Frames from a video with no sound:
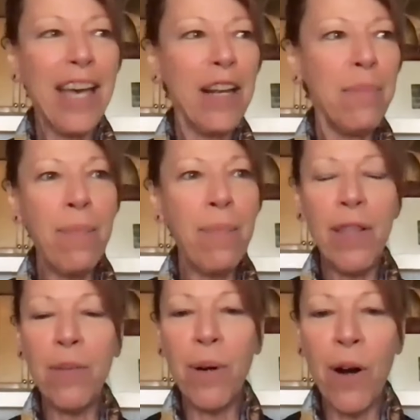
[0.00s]
I hit a bump
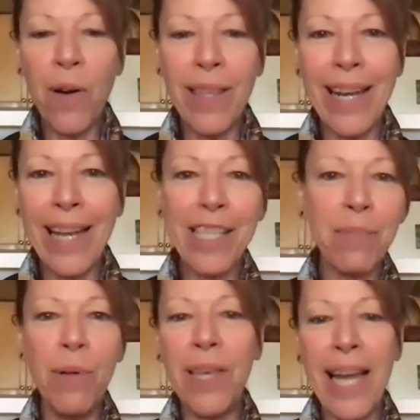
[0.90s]
in the road and then I
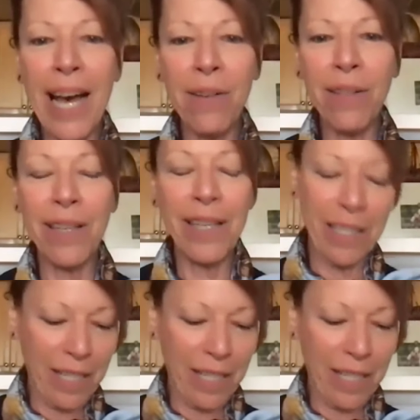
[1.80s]
smooth it out and